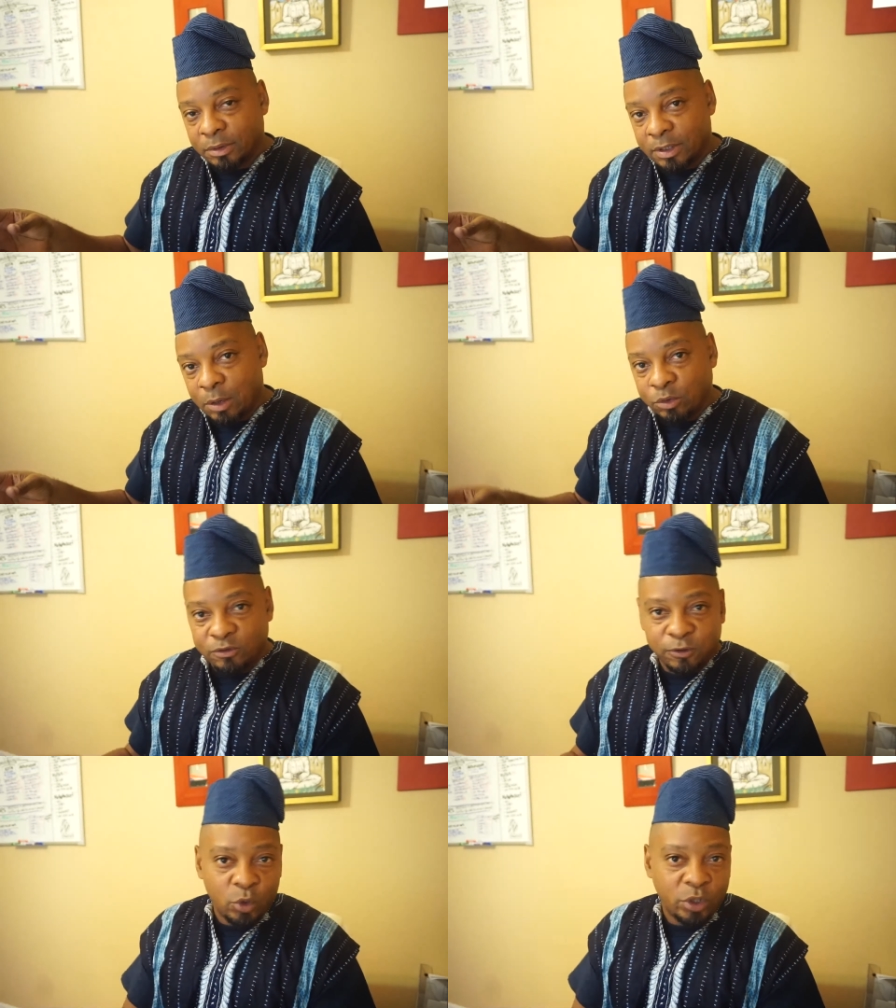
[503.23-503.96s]
that was
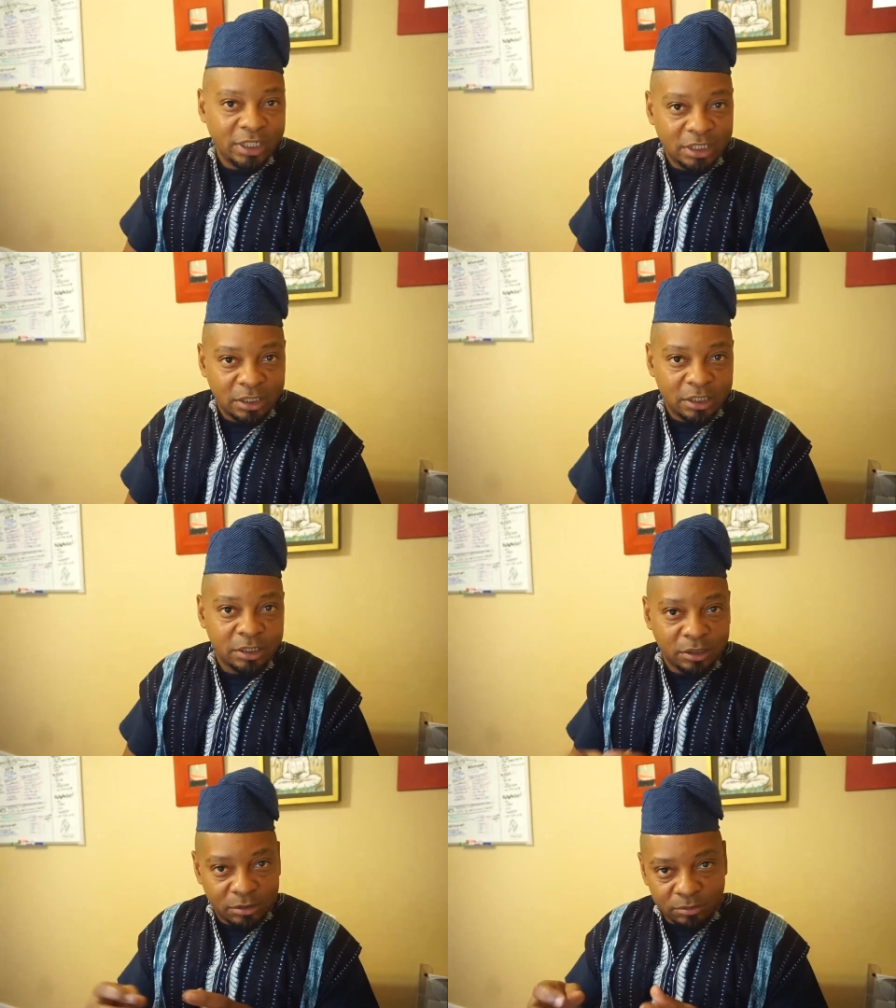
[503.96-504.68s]
flowing into
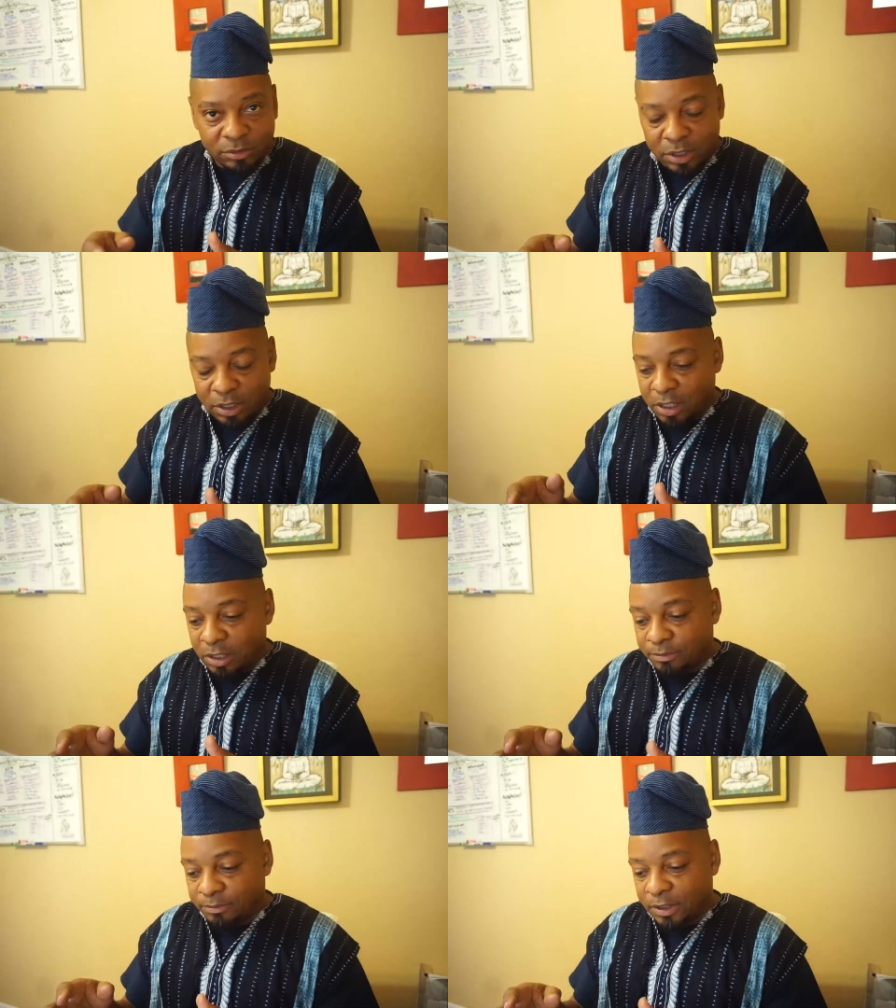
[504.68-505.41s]
this
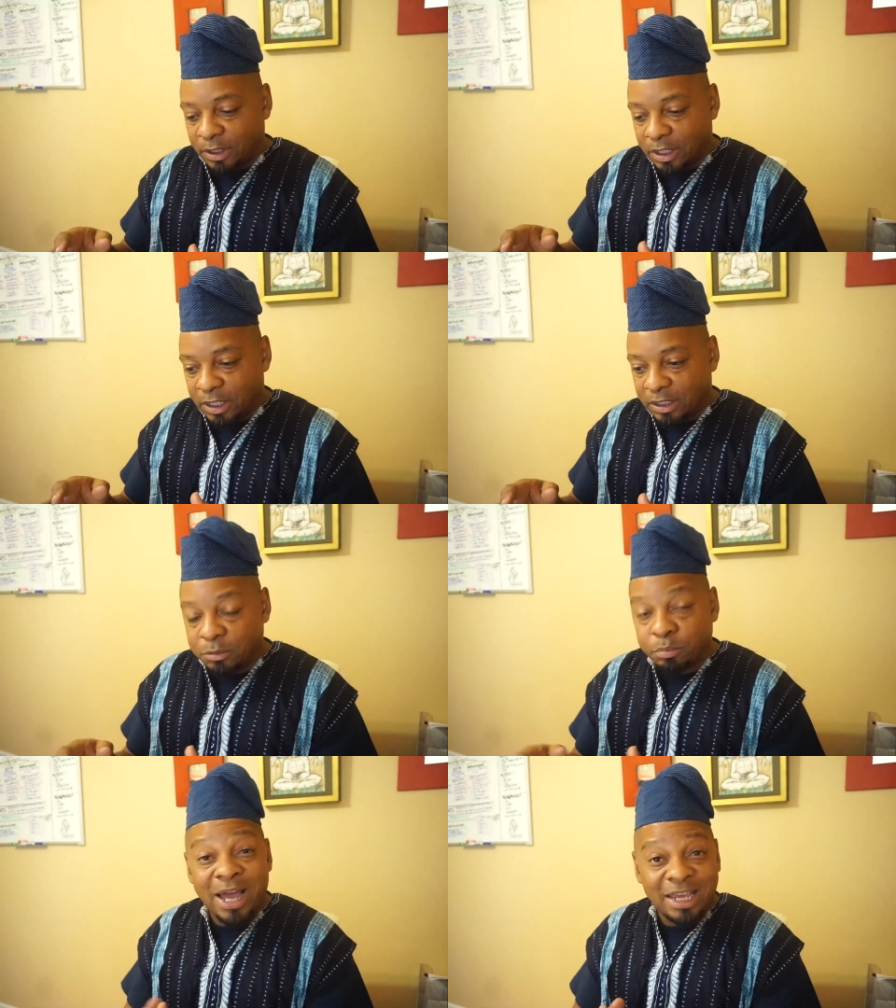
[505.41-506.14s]
uh, uh, this
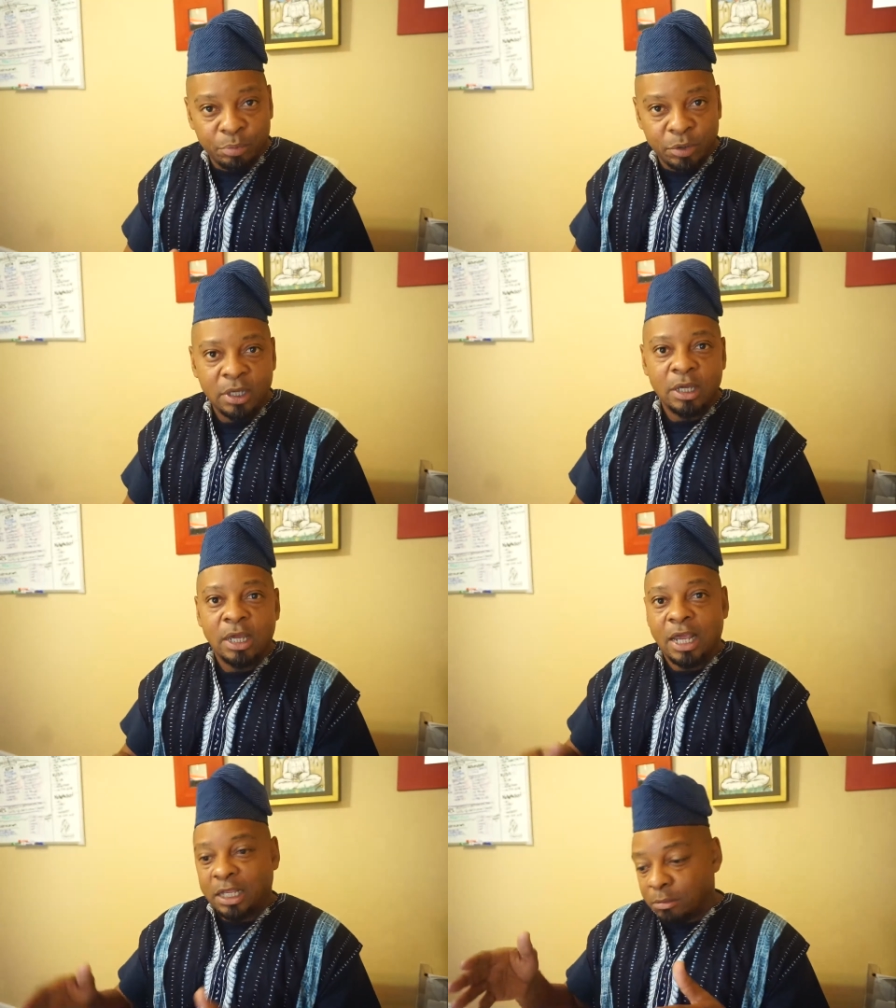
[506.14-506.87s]
pipe,
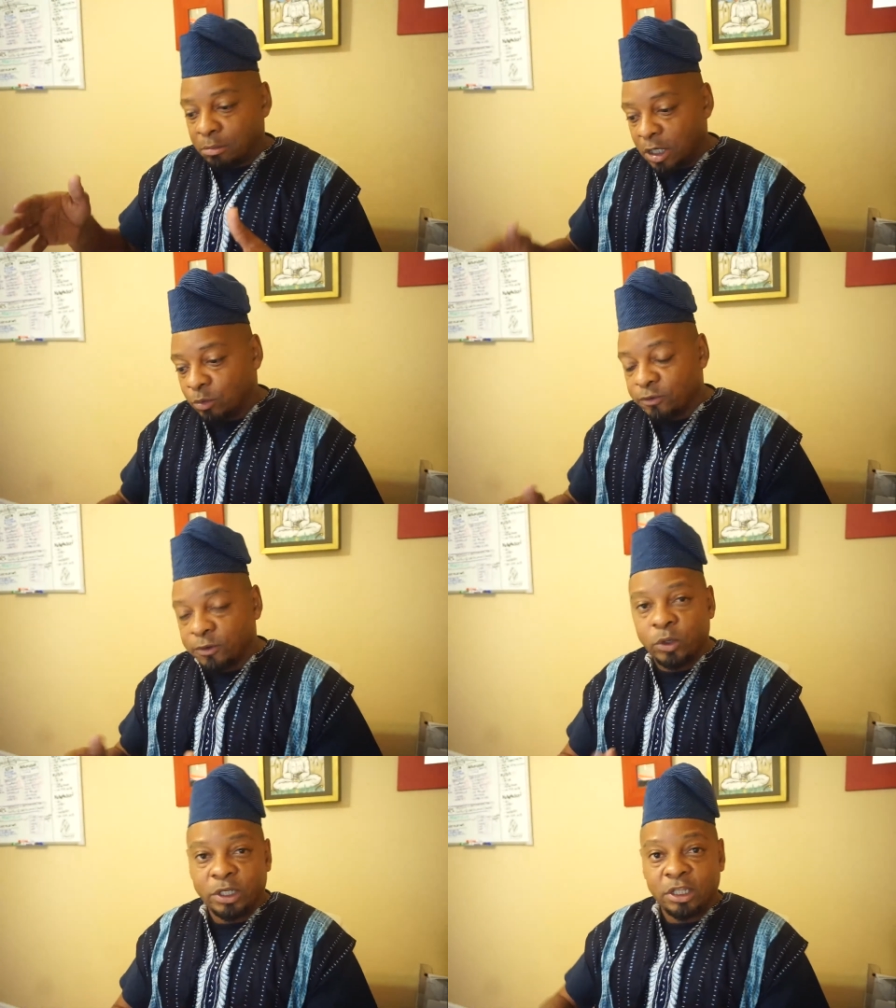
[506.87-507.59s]
and the mud was
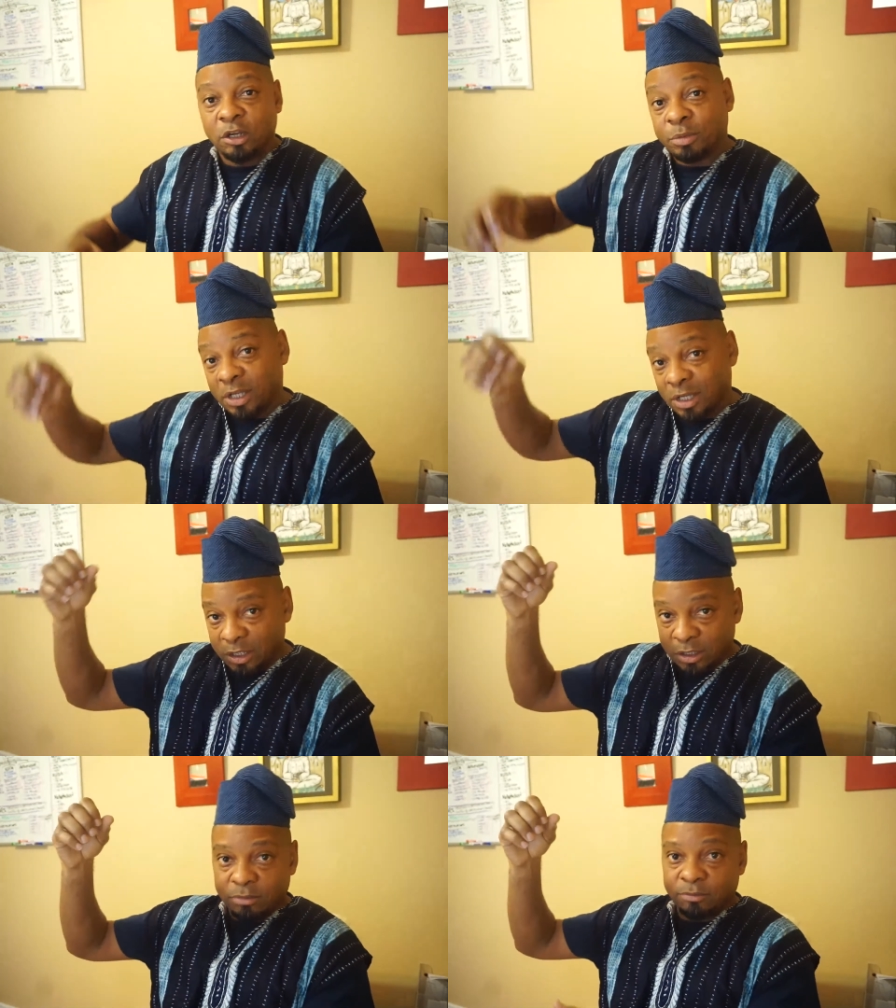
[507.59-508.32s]
flowing in there
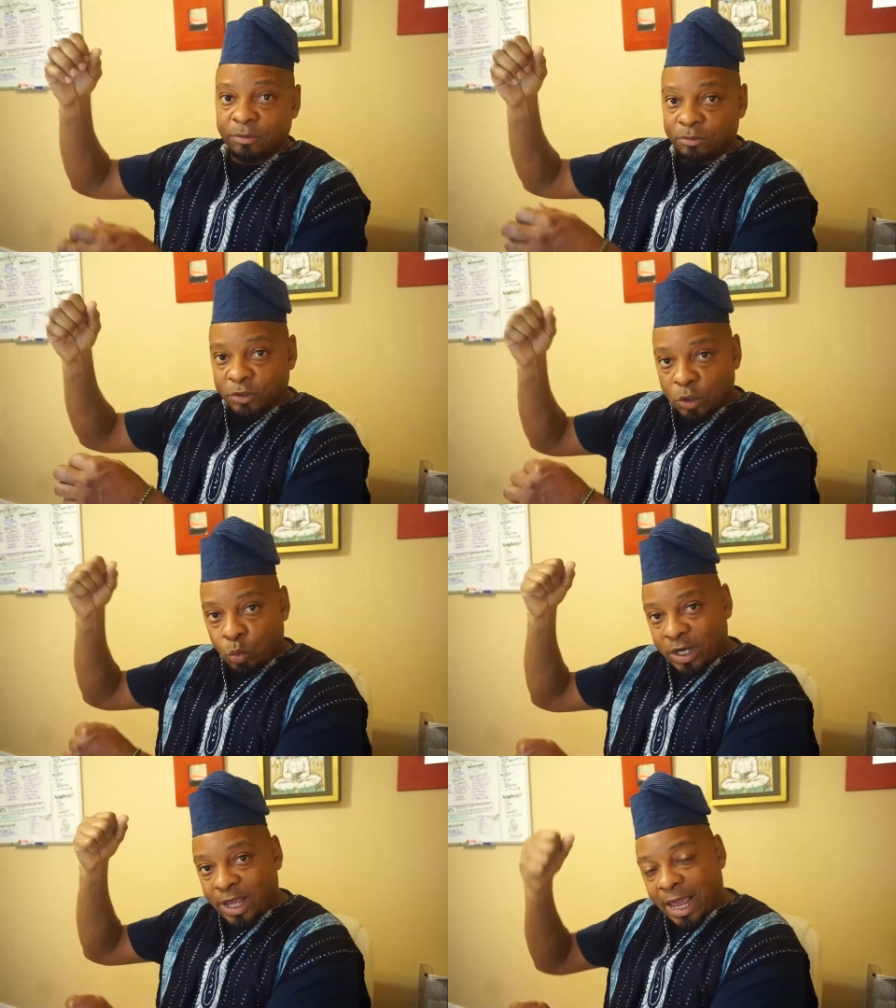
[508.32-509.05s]
because
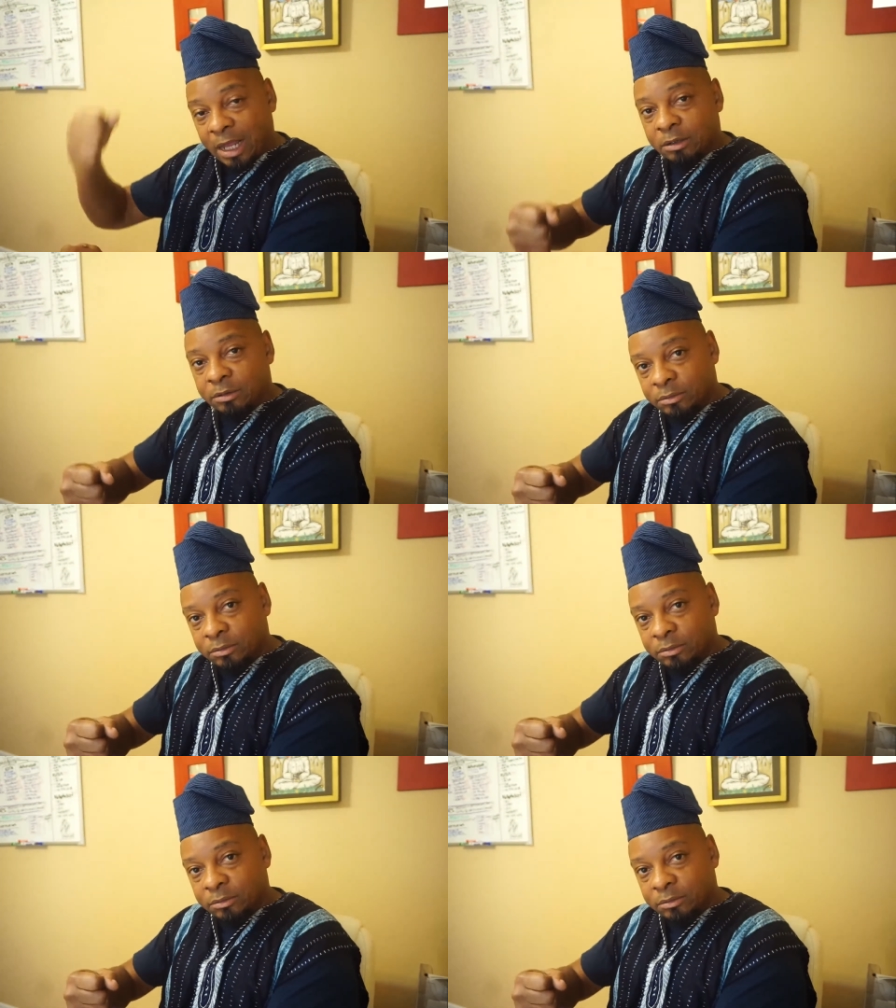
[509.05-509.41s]
someone had